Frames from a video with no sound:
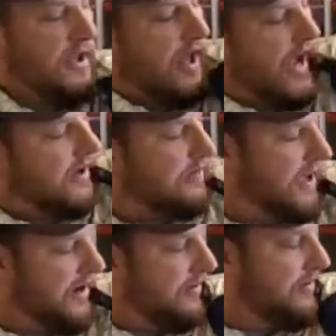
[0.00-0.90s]
I can
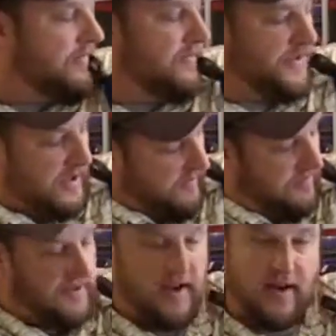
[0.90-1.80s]
bend him, give
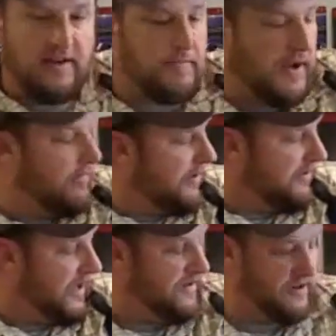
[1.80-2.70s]
him a nice bite
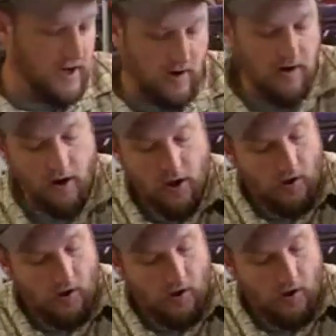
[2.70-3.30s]
presentation here,